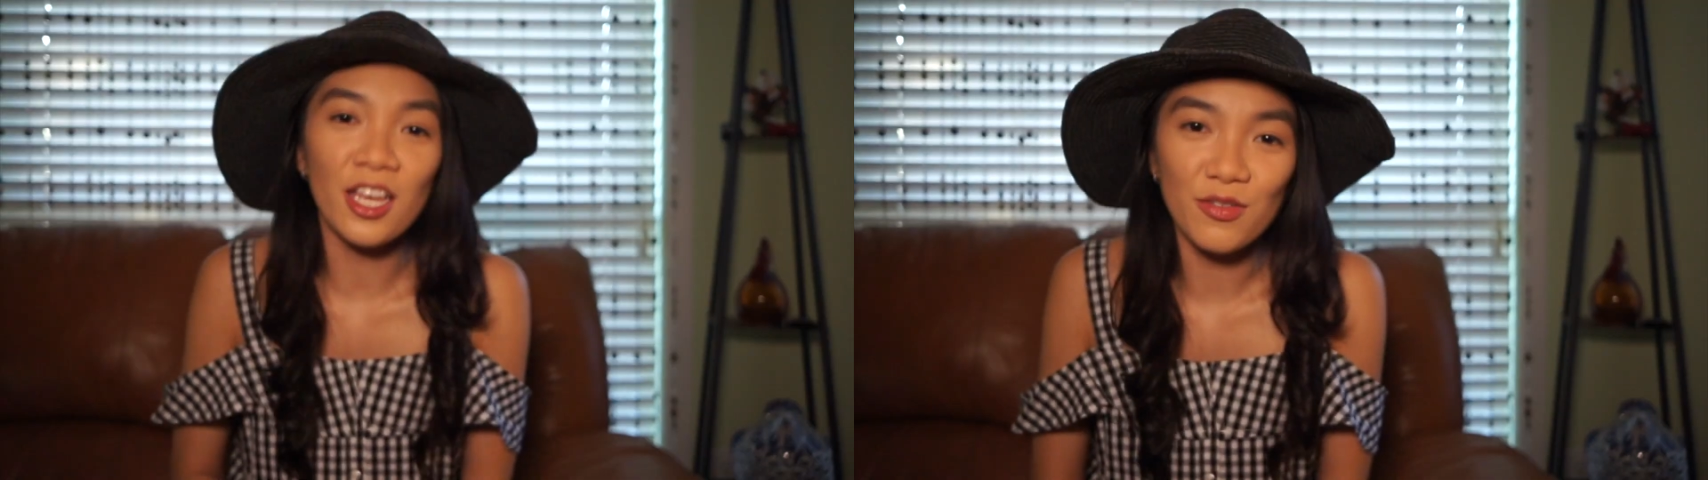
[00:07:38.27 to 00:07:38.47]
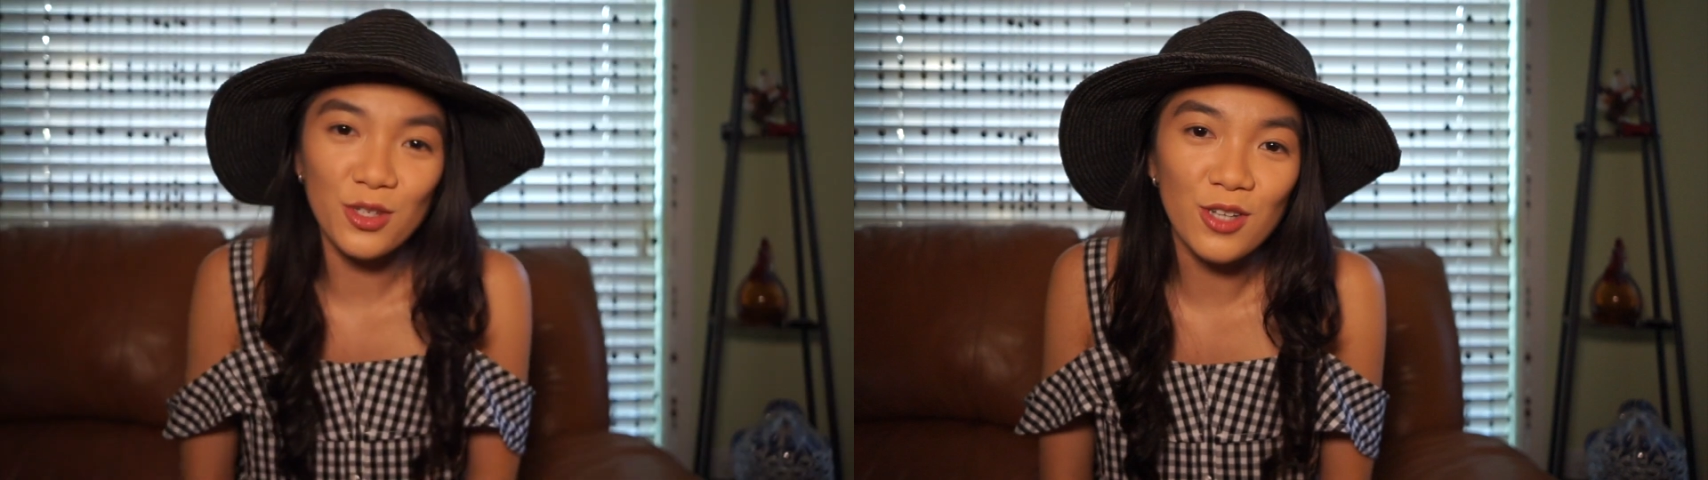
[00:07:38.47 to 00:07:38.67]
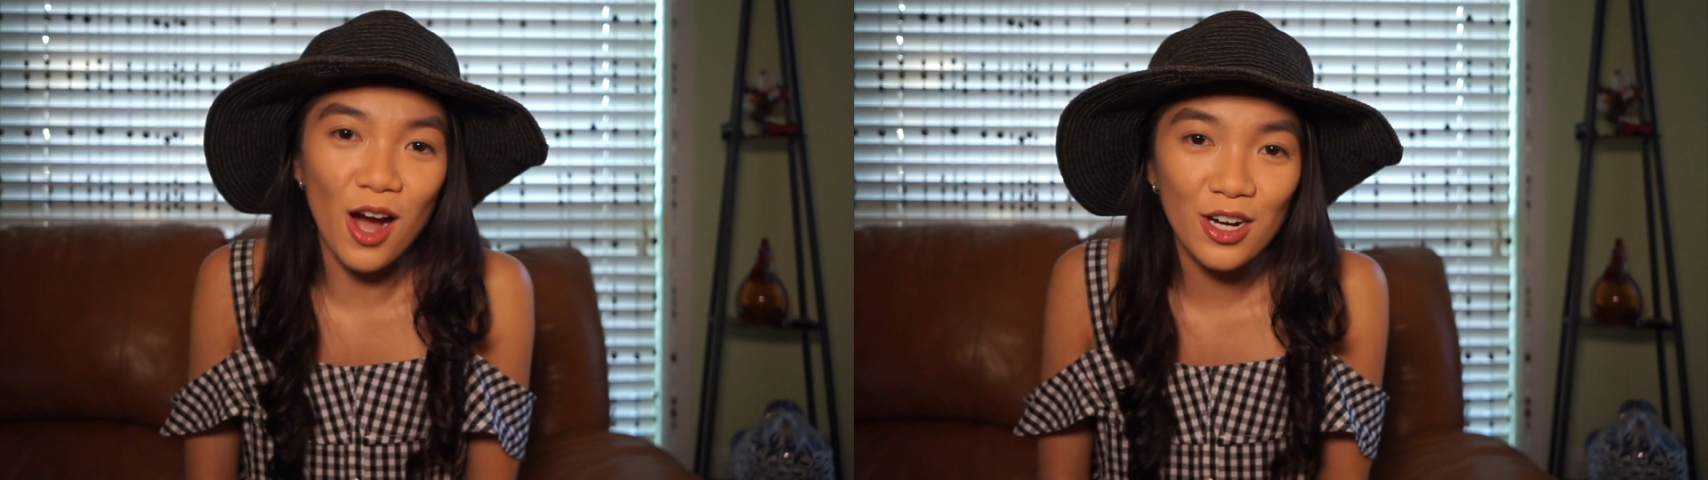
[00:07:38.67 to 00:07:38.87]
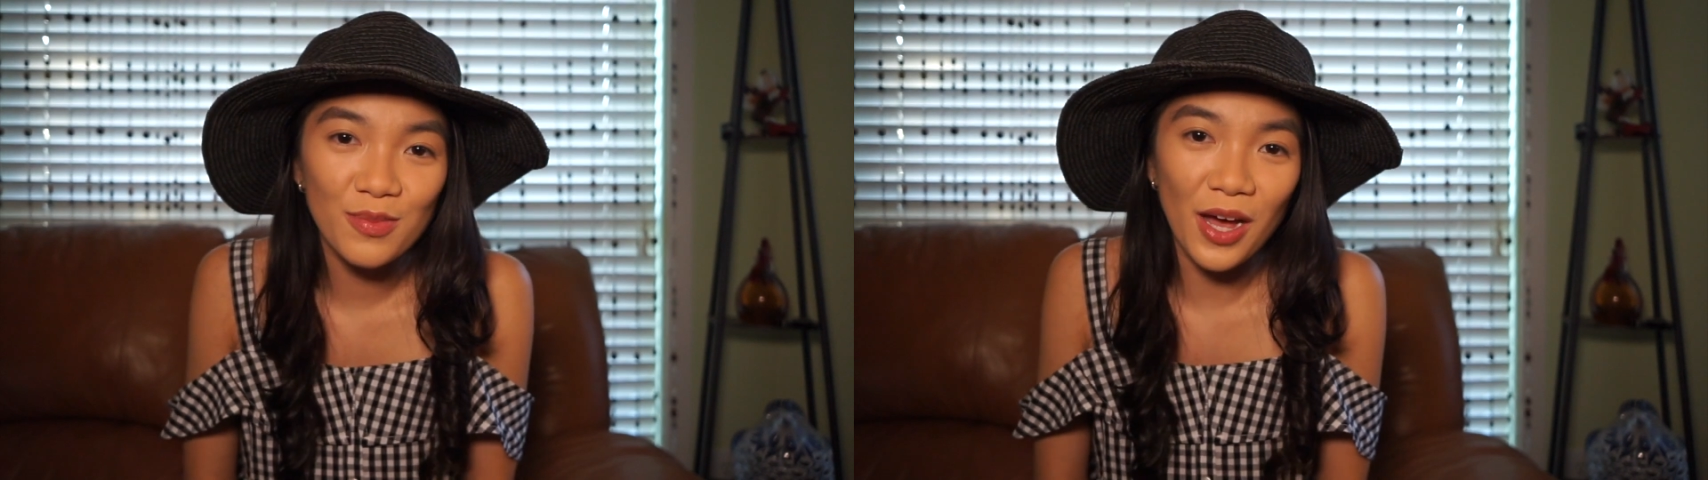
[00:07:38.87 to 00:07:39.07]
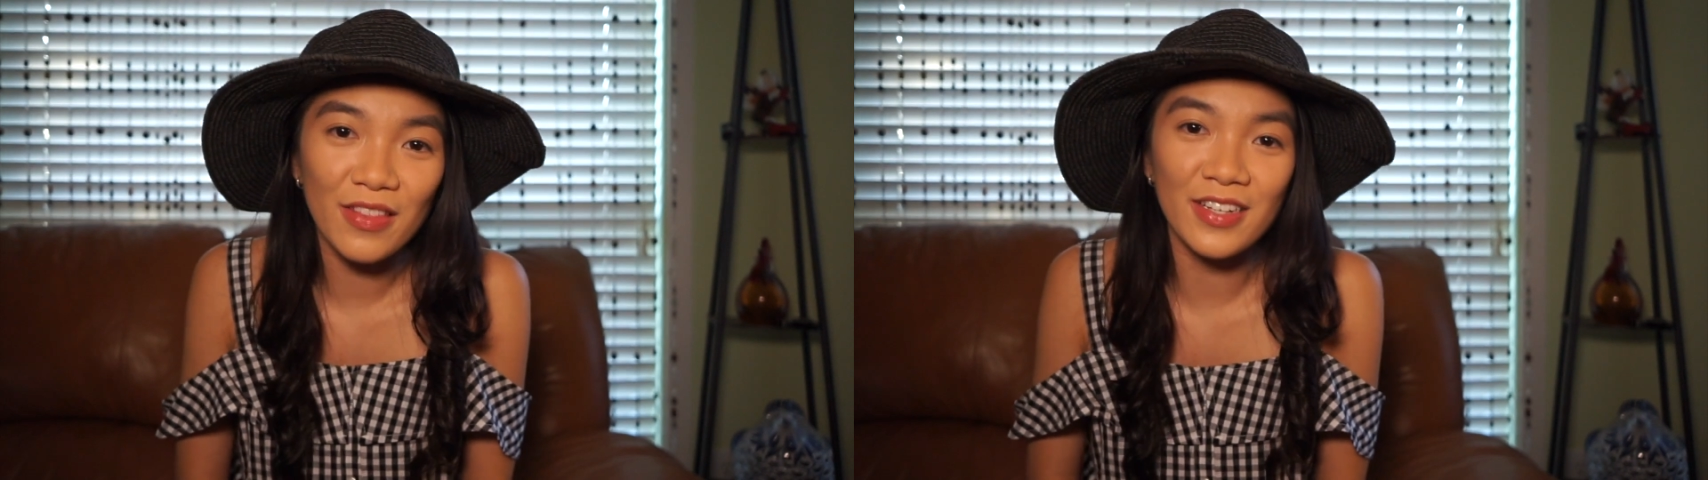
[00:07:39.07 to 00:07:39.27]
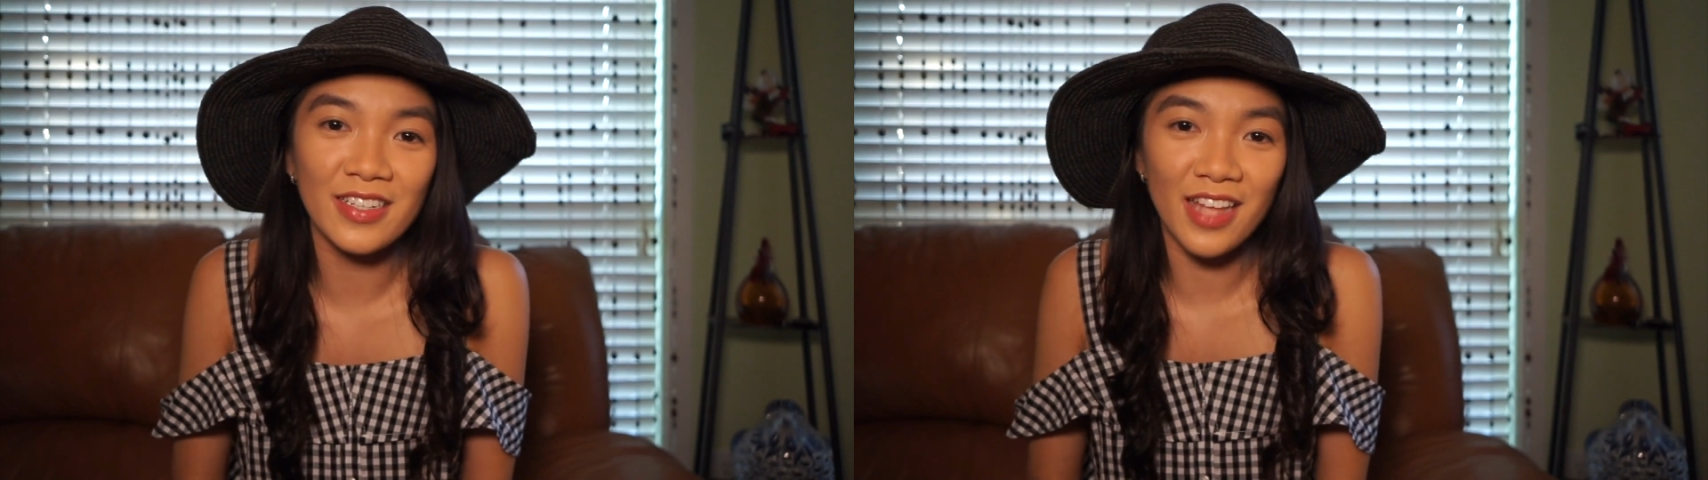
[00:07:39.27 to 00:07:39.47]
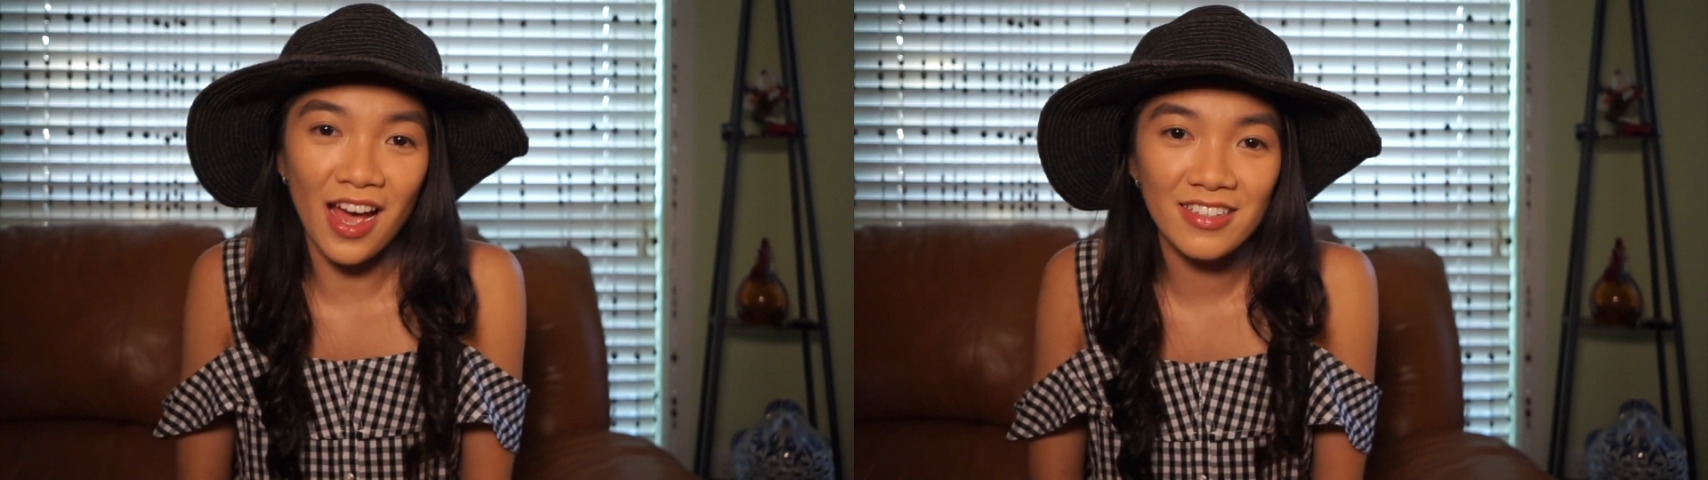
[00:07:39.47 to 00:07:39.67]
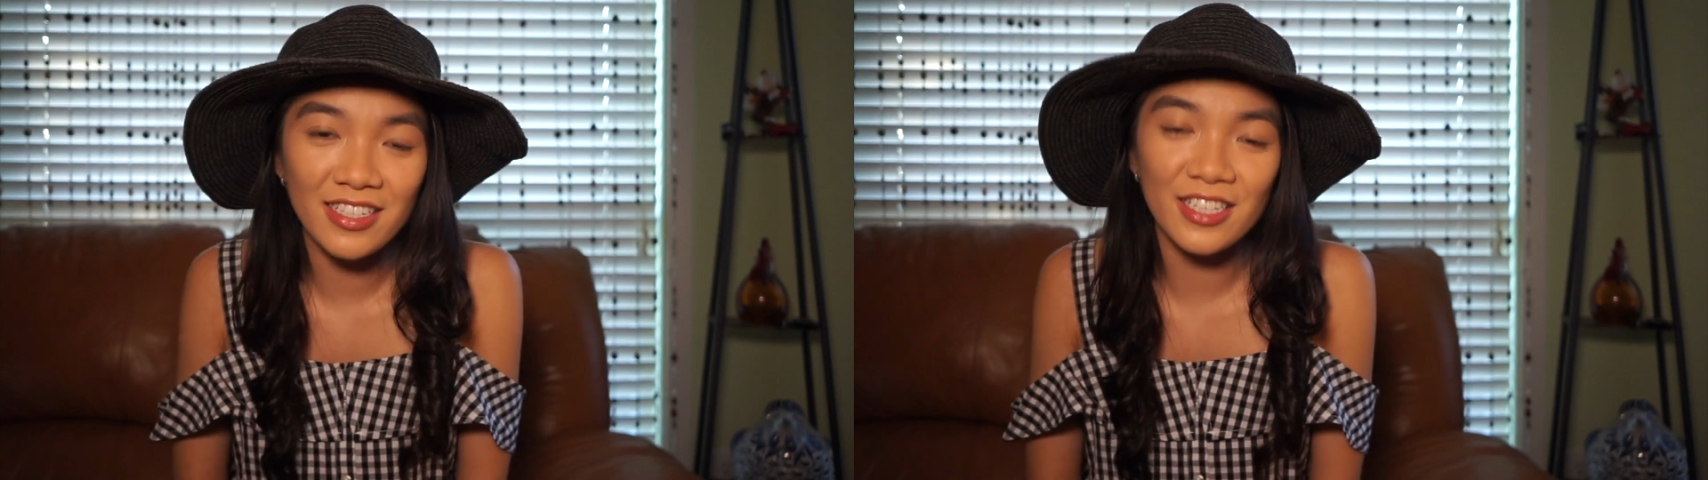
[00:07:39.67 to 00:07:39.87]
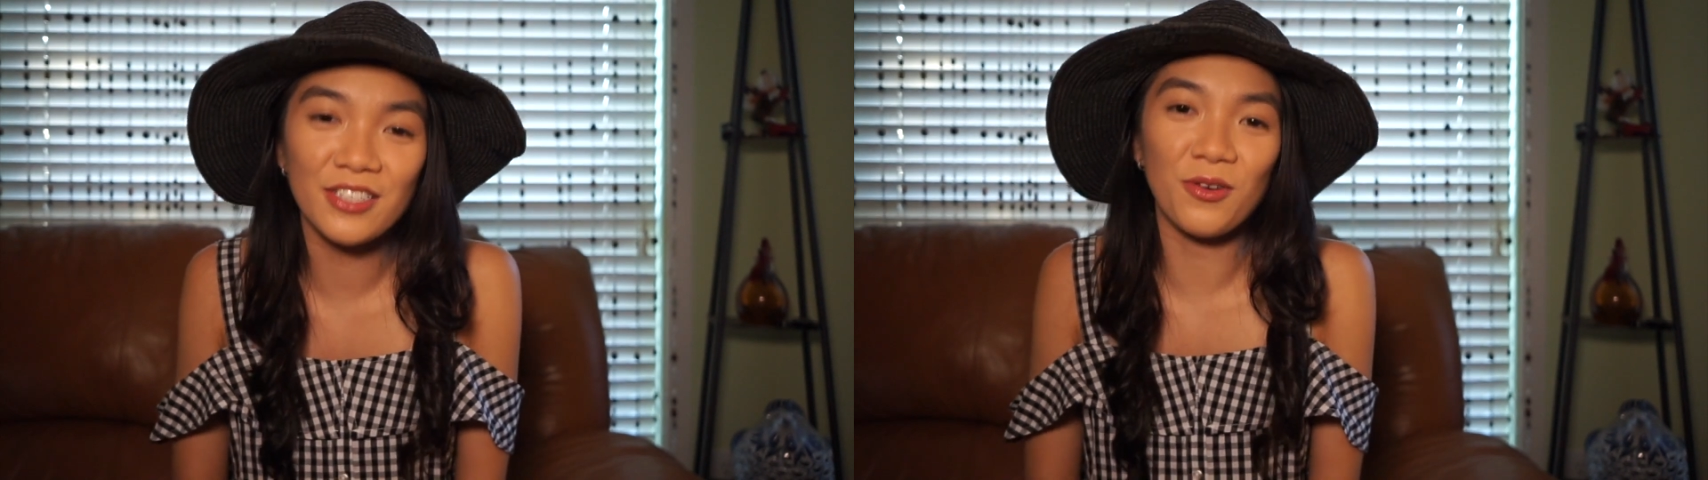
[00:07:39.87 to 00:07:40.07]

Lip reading: If you talk about the classes